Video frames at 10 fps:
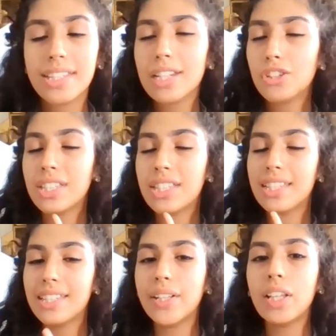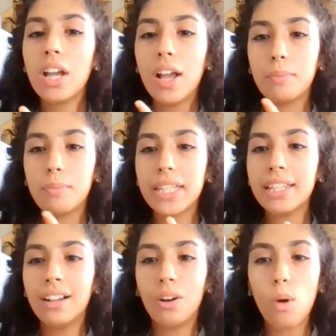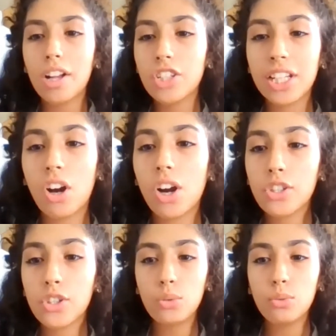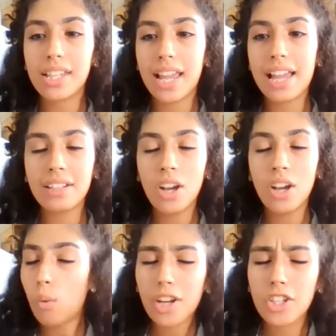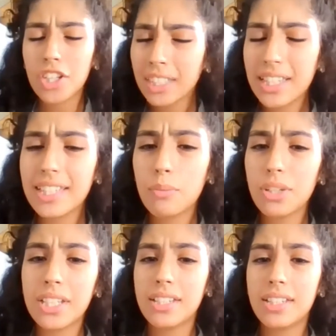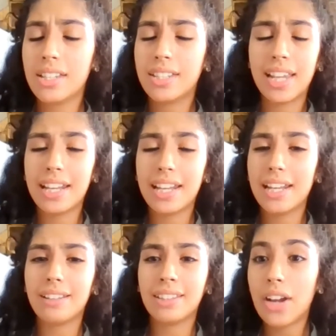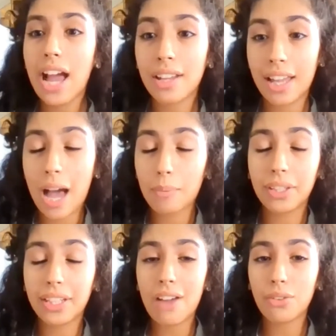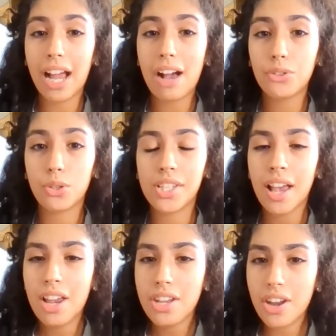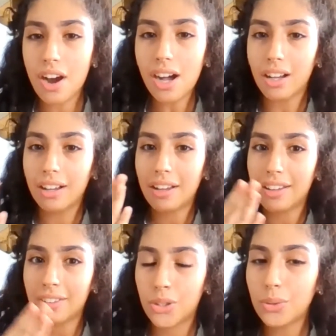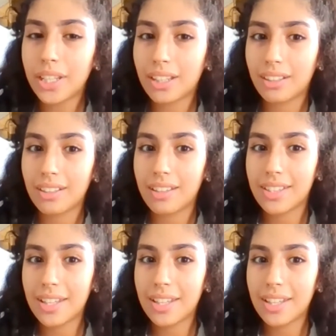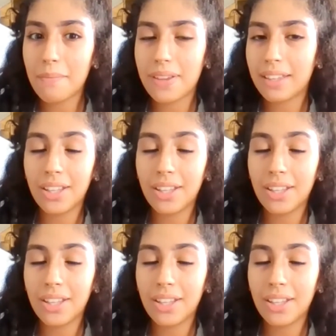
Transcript: They should still be watching cartoons and watching Disney princesses getting their happily ever afters, not doing something, not